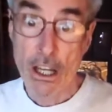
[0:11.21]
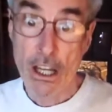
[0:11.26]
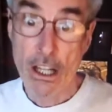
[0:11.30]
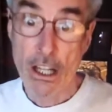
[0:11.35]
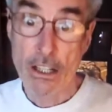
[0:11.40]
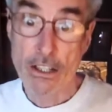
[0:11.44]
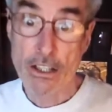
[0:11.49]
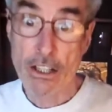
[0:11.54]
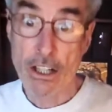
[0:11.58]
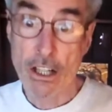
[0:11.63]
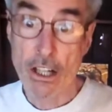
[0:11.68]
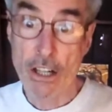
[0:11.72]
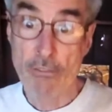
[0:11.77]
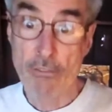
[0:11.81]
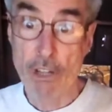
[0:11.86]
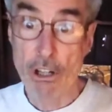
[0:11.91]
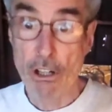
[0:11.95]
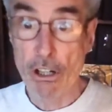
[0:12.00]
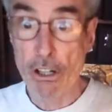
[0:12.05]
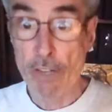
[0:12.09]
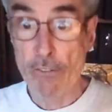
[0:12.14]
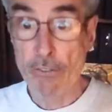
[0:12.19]
It's a
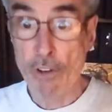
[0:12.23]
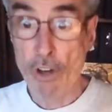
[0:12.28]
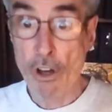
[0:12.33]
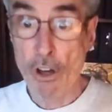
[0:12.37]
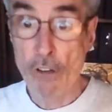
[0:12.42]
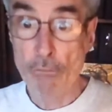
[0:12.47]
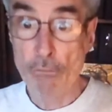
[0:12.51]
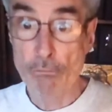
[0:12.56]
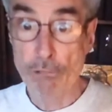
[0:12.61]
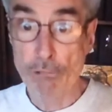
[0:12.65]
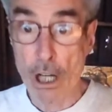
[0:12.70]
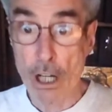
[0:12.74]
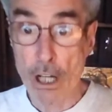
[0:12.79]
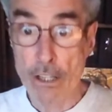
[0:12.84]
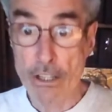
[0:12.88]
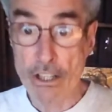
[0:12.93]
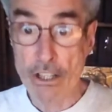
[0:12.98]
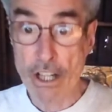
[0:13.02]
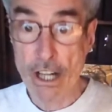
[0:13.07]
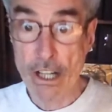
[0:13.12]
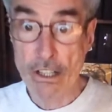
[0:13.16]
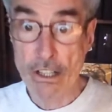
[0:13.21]
very involved
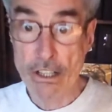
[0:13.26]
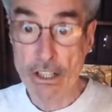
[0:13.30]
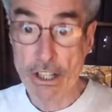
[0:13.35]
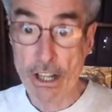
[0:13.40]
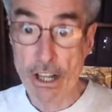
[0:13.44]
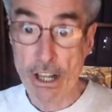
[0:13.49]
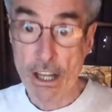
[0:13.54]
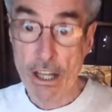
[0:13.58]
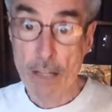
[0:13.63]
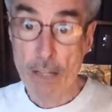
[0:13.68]
process